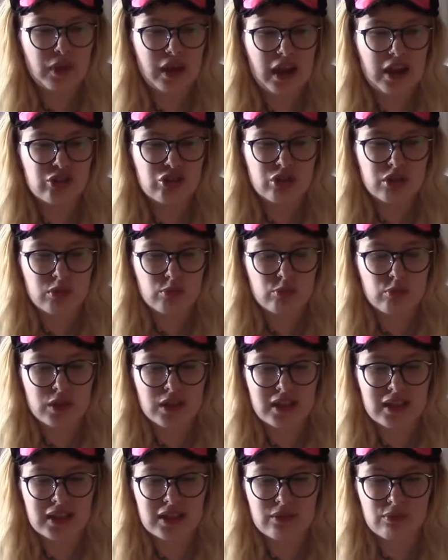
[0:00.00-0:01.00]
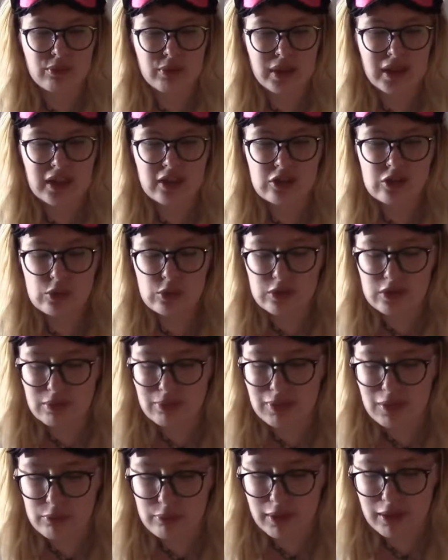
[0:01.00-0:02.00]
that I just really relate to or
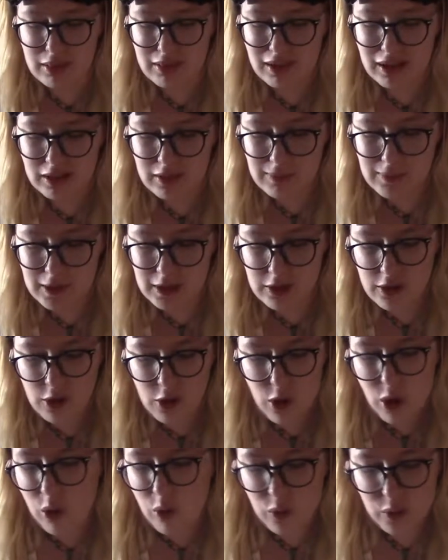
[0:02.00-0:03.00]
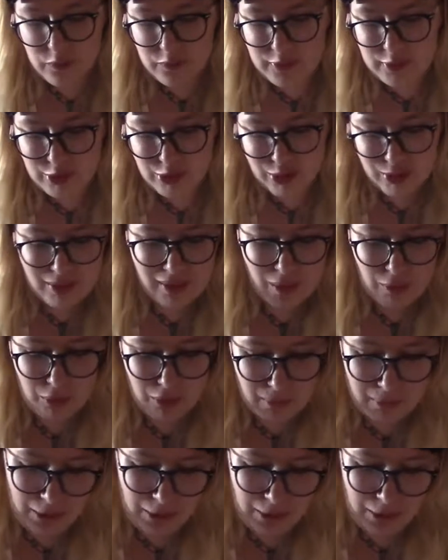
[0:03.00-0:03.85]
something that resonates me, or if it's just like one of